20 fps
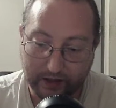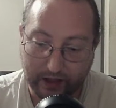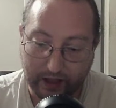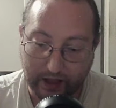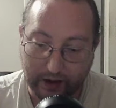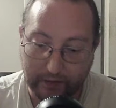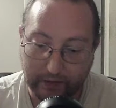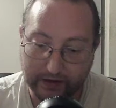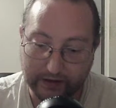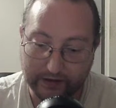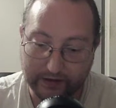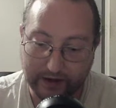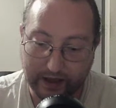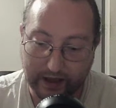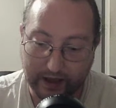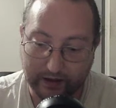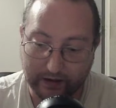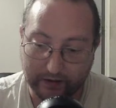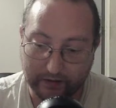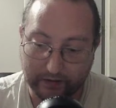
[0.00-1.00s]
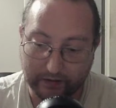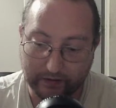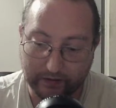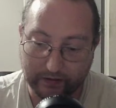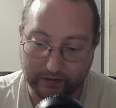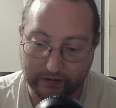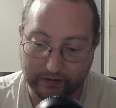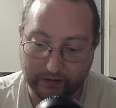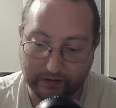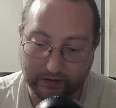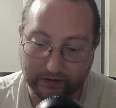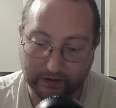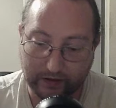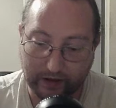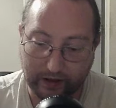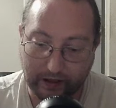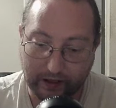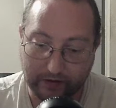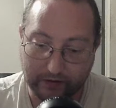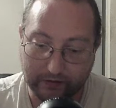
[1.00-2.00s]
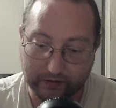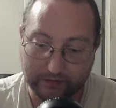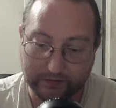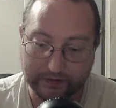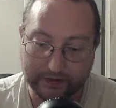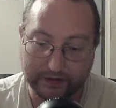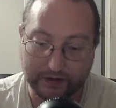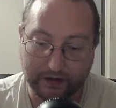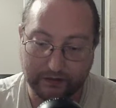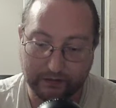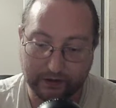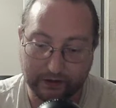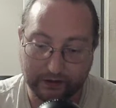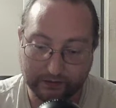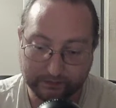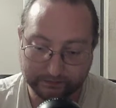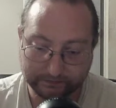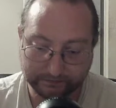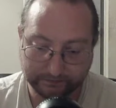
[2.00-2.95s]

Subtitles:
I went down out of summer